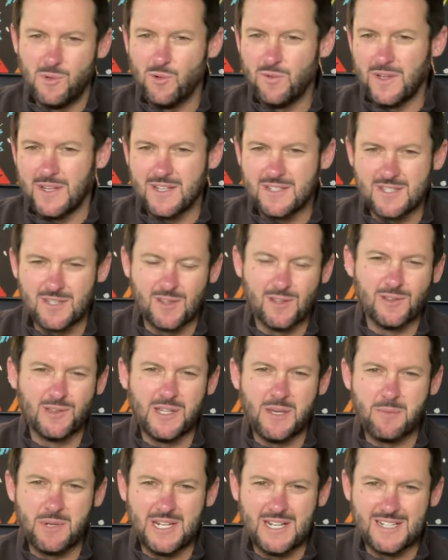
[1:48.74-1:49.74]
Moving into the
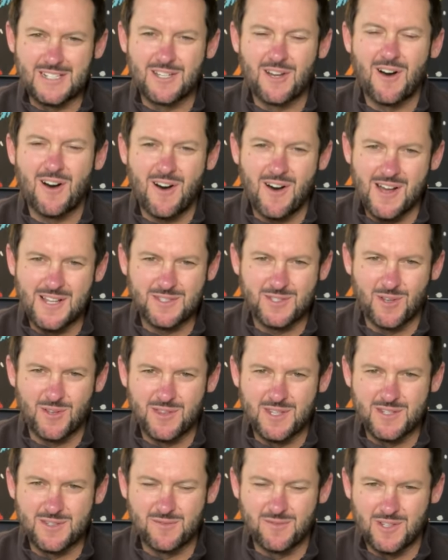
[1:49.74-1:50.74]
limited cons on this